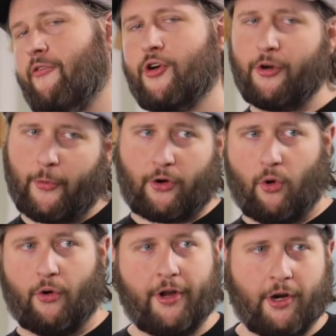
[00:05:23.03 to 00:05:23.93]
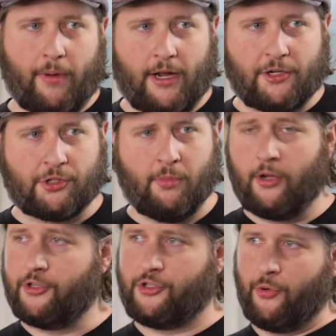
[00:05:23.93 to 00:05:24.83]
if you're gonna record in your bedroom,
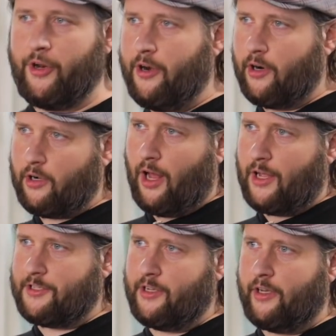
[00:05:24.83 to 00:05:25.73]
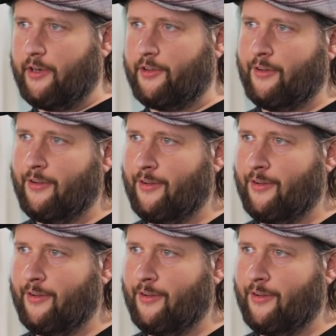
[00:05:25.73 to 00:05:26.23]
do it in your closet.